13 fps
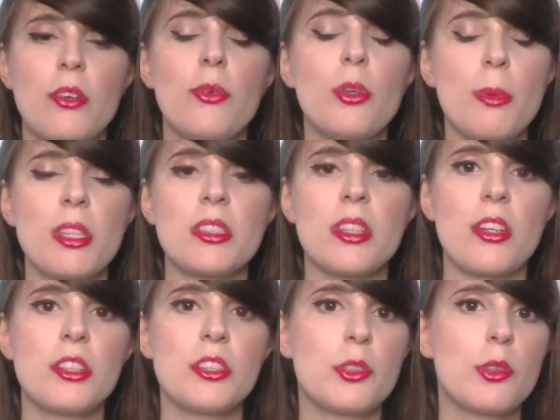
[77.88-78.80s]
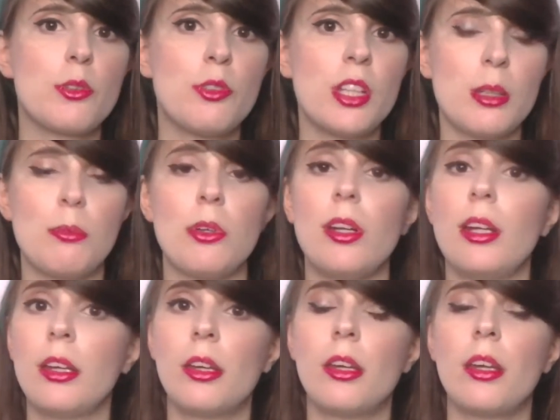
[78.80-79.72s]
All the ones that I saw were really
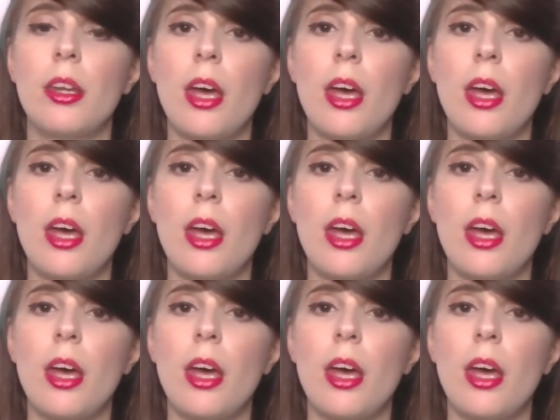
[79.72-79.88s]
brilliant.